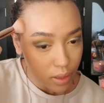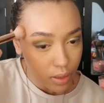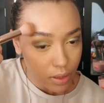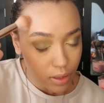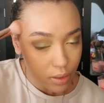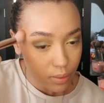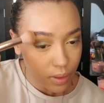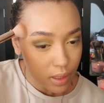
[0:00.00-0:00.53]

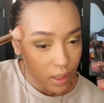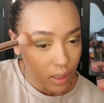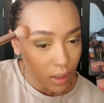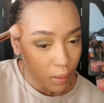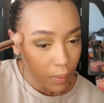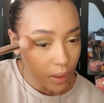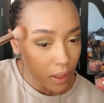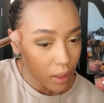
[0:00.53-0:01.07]
just really
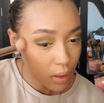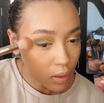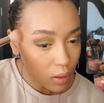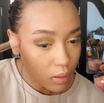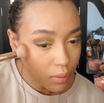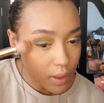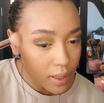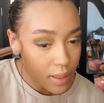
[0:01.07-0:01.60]
keeping it on
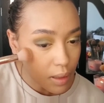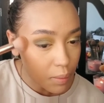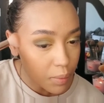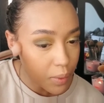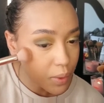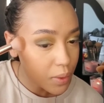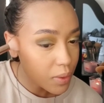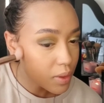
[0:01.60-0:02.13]
my
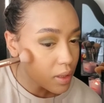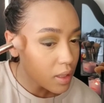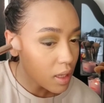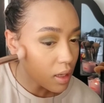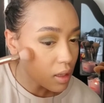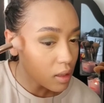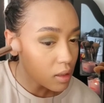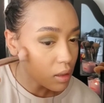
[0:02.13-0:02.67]
temples
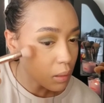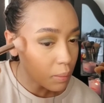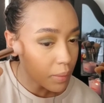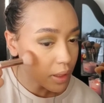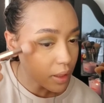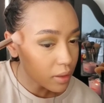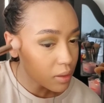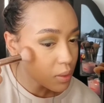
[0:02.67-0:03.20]
and
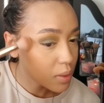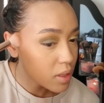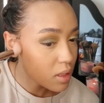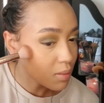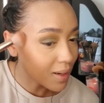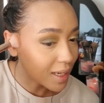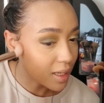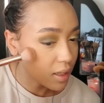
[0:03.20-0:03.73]
back towards
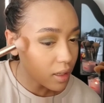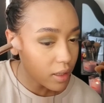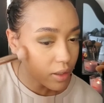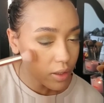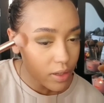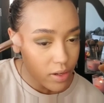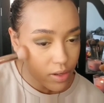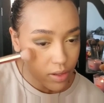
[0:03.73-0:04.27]
my
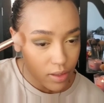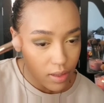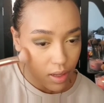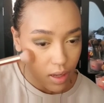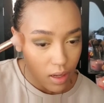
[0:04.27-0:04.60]
ears,